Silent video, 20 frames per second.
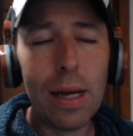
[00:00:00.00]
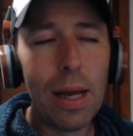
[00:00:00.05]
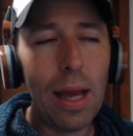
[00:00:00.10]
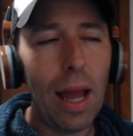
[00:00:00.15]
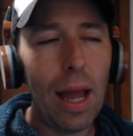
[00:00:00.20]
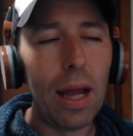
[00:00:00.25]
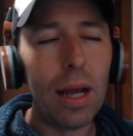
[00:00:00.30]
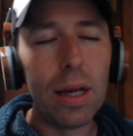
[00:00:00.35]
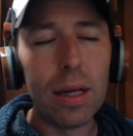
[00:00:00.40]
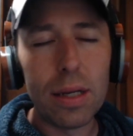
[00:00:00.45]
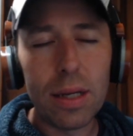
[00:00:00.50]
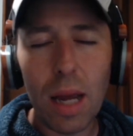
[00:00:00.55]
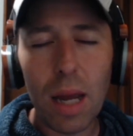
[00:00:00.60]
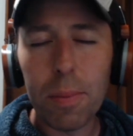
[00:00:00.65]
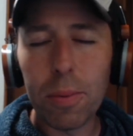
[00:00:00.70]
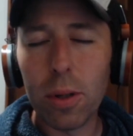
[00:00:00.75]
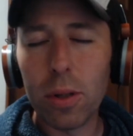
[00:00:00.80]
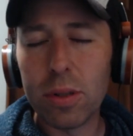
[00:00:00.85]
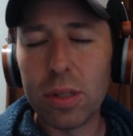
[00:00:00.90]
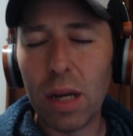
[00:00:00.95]
And
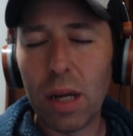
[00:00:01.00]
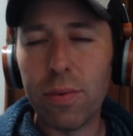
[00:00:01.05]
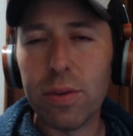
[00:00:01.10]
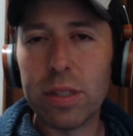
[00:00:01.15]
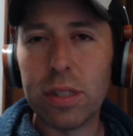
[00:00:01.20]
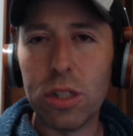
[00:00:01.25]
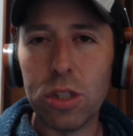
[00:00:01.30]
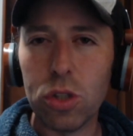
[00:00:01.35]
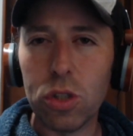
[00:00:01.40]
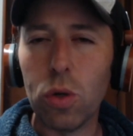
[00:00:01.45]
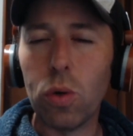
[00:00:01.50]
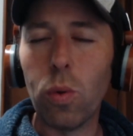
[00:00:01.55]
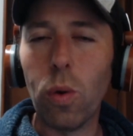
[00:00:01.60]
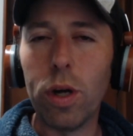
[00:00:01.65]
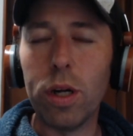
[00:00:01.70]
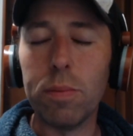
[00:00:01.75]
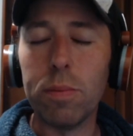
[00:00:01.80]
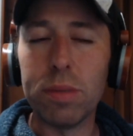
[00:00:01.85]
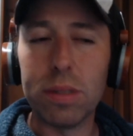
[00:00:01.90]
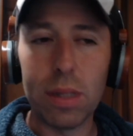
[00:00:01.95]
Gabriel Davis and Duke
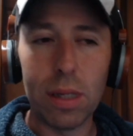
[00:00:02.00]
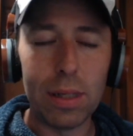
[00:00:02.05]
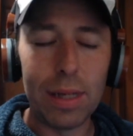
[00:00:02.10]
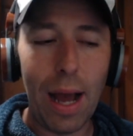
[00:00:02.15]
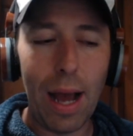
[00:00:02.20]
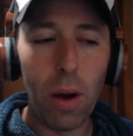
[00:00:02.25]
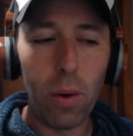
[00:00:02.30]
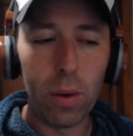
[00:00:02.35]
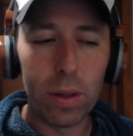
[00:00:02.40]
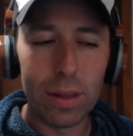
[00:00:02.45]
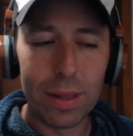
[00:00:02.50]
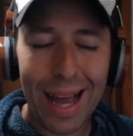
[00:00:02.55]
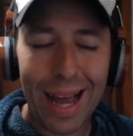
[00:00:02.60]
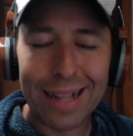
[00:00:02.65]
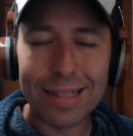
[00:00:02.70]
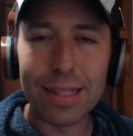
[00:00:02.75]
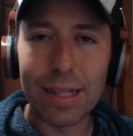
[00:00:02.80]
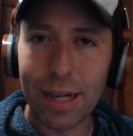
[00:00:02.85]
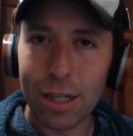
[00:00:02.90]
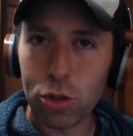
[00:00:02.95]
Williams, now
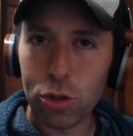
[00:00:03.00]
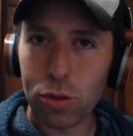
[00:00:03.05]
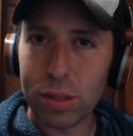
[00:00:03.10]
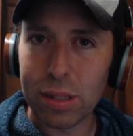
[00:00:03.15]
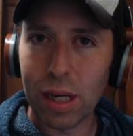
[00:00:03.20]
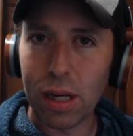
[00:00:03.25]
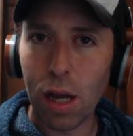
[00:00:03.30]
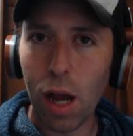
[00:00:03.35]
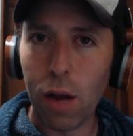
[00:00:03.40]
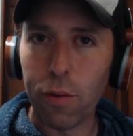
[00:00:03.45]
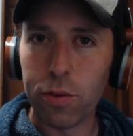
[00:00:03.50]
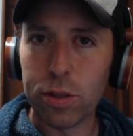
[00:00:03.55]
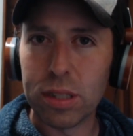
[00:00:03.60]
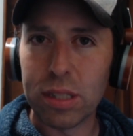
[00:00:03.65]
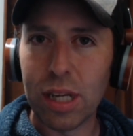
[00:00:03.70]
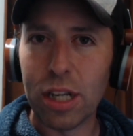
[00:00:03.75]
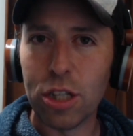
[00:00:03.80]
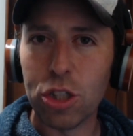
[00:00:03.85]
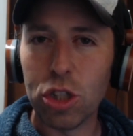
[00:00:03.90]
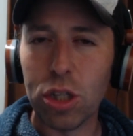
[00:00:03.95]
that's an interesting
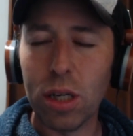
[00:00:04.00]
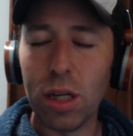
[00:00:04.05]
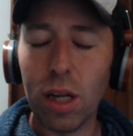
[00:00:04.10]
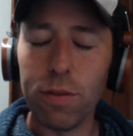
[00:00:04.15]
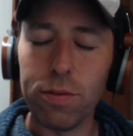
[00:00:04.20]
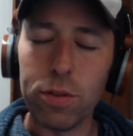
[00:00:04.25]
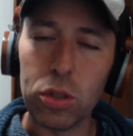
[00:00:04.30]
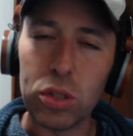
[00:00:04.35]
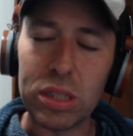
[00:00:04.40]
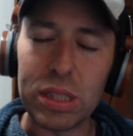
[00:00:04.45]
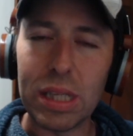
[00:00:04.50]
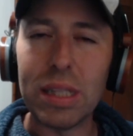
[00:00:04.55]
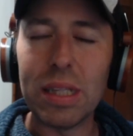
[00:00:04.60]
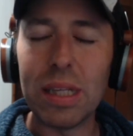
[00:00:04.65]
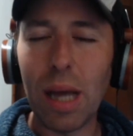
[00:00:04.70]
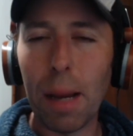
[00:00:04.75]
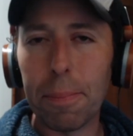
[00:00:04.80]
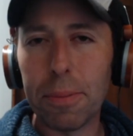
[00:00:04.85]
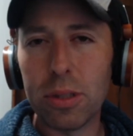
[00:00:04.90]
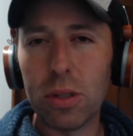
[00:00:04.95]
conversation. If you've seen the
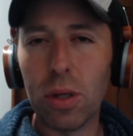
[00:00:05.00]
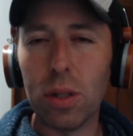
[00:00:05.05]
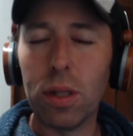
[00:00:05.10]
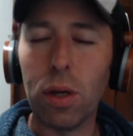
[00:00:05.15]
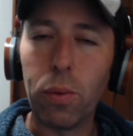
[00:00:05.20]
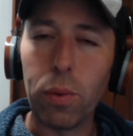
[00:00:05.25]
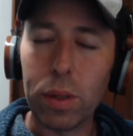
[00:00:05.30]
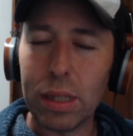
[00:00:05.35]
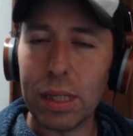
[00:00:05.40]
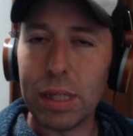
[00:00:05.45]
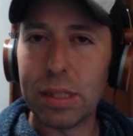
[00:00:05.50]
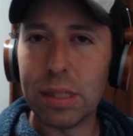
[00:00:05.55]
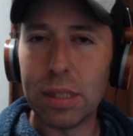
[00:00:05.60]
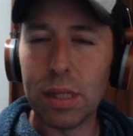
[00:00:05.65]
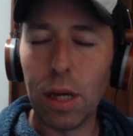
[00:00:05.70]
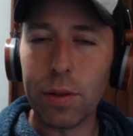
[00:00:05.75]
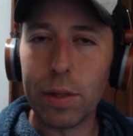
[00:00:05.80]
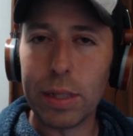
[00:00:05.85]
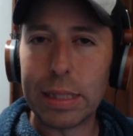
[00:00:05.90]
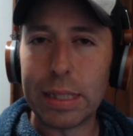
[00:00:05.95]
episode that released the
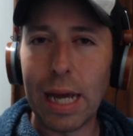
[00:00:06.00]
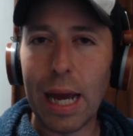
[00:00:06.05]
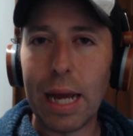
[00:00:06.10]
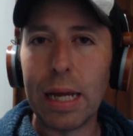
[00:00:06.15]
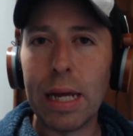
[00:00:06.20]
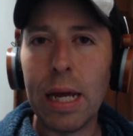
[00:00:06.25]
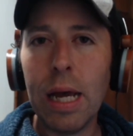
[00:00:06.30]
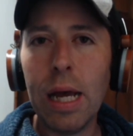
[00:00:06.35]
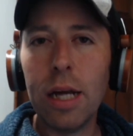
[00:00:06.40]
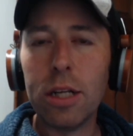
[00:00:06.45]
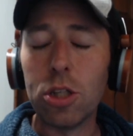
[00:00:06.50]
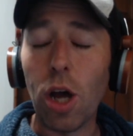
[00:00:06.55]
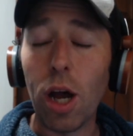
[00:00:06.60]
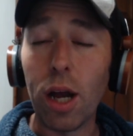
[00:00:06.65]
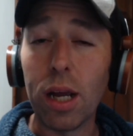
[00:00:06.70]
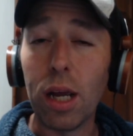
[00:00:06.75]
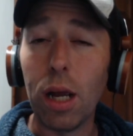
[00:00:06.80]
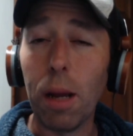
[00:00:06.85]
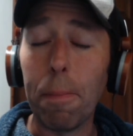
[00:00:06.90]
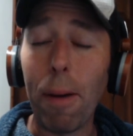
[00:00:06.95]
other day
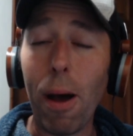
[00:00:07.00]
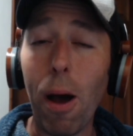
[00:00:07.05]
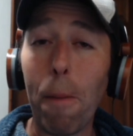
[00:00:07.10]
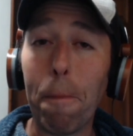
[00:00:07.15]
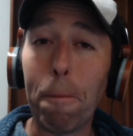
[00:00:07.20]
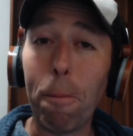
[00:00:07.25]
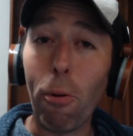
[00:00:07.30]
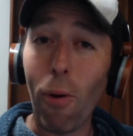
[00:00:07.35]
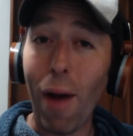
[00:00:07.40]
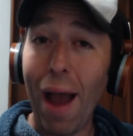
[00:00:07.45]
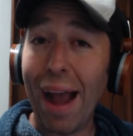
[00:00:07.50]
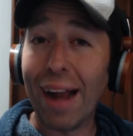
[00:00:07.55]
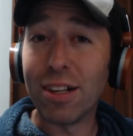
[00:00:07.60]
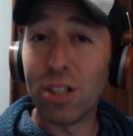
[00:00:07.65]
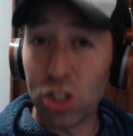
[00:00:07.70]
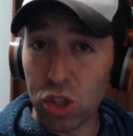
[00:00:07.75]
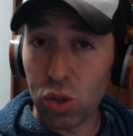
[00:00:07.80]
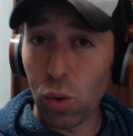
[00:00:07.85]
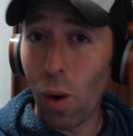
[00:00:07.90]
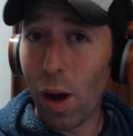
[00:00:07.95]
talking about
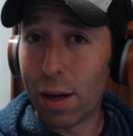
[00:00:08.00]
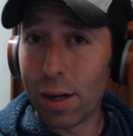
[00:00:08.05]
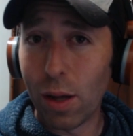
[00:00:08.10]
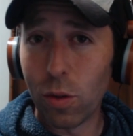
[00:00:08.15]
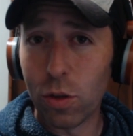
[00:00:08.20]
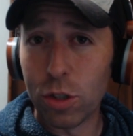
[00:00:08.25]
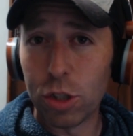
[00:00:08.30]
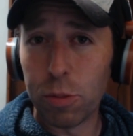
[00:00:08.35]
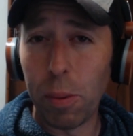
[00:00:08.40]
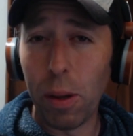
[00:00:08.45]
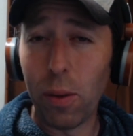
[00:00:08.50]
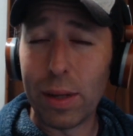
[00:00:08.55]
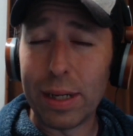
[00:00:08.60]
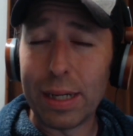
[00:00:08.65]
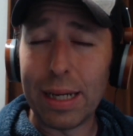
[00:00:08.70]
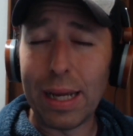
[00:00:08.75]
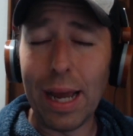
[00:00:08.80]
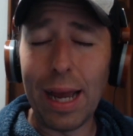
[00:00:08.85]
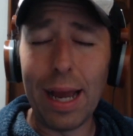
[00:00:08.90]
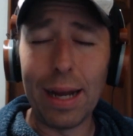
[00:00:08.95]
practice squad
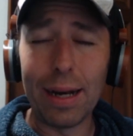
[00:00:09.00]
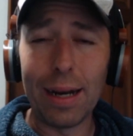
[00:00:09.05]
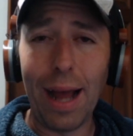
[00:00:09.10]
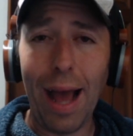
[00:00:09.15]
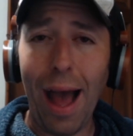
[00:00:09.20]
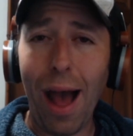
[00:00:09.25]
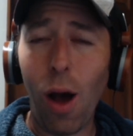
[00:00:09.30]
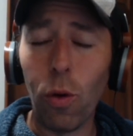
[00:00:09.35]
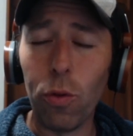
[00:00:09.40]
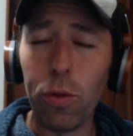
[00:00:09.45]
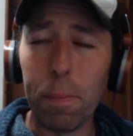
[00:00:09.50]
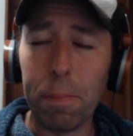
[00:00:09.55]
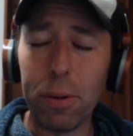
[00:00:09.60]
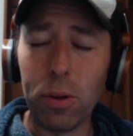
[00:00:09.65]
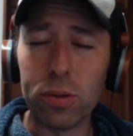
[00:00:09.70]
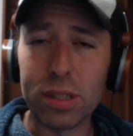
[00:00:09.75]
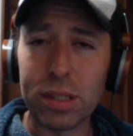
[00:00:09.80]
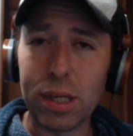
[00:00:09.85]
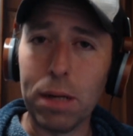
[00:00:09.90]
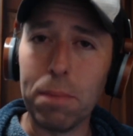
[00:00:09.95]
eligibility and how the
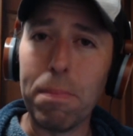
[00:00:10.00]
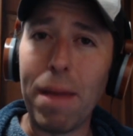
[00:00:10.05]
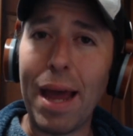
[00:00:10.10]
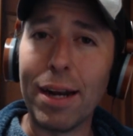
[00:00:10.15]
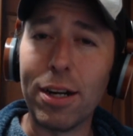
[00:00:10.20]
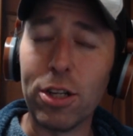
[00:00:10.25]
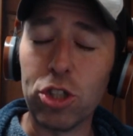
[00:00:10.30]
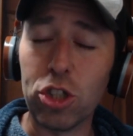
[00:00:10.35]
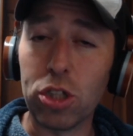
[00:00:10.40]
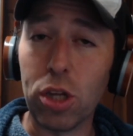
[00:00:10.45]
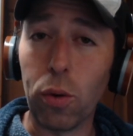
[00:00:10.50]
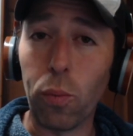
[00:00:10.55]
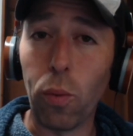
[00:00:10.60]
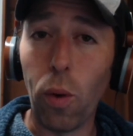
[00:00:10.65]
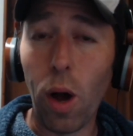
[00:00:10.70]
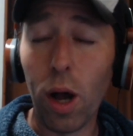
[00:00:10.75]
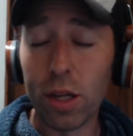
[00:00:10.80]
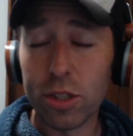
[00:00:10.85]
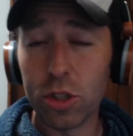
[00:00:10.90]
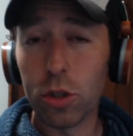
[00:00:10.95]
Bills can manage their
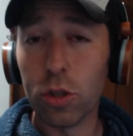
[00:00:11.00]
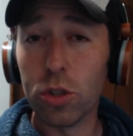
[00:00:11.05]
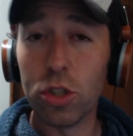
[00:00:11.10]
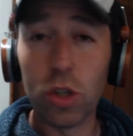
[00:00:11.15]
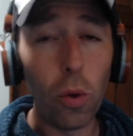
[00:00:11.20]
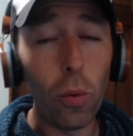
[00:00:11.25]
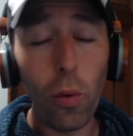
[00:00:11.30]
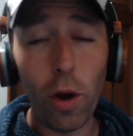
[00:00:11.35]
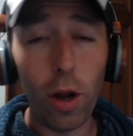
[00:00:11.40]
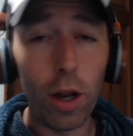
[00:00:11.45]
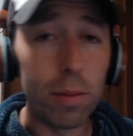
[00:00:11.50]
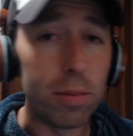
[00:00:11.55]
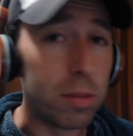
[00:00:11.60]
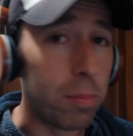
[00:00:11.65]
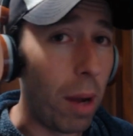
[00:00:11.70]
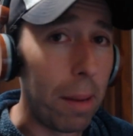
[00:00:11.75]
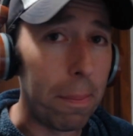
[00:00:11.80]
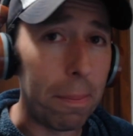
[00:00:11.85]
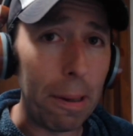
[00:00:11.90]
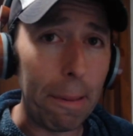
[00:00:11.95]
roster, Duke Williams
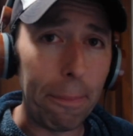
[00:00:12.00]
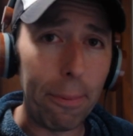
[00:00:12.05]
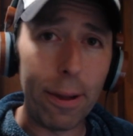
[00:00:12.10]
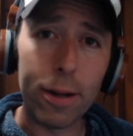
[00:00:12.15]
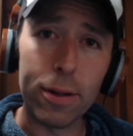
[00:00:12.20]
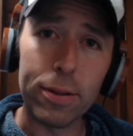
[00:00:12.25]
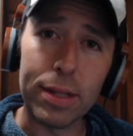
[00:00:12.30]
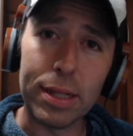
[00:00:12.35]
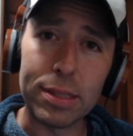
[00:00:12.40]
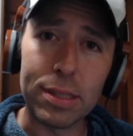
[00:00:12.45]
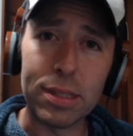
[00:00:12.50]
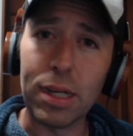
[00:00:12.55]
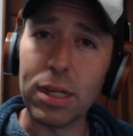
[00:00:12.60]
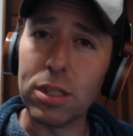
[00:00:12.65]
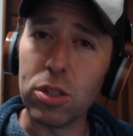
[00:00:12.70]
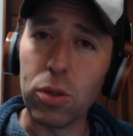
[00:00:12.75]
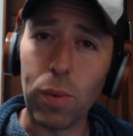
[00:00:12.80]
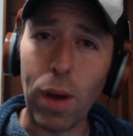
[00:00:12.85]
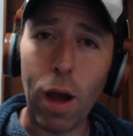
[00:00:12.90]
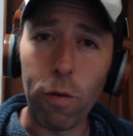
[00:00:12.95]
might be a player that sticks
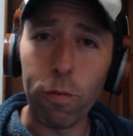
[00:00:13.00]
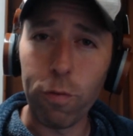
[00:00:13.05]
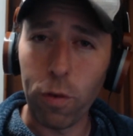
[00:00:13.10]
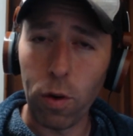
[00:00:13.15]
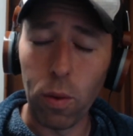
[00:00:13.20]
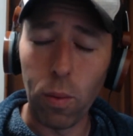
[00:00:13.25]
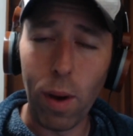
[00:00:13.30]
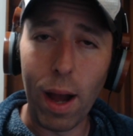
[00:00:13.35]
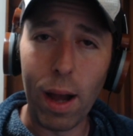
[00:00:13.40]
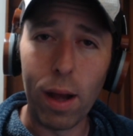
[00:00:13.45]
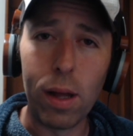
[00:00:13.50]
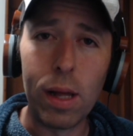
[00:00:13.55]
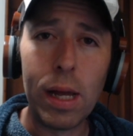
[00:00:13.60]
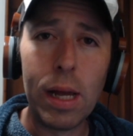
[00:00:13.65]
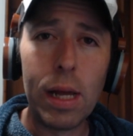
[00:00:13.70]
around for a while.